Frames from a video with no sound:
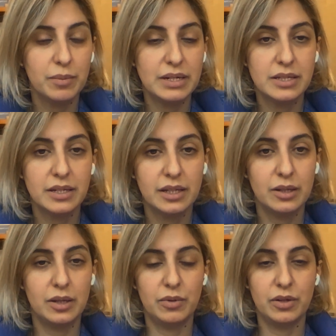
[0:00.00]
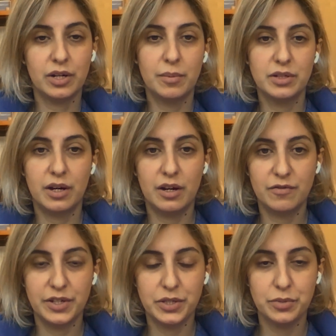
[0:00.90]
Basically, when you come into the
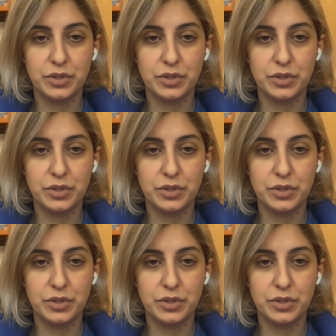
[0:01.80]
office,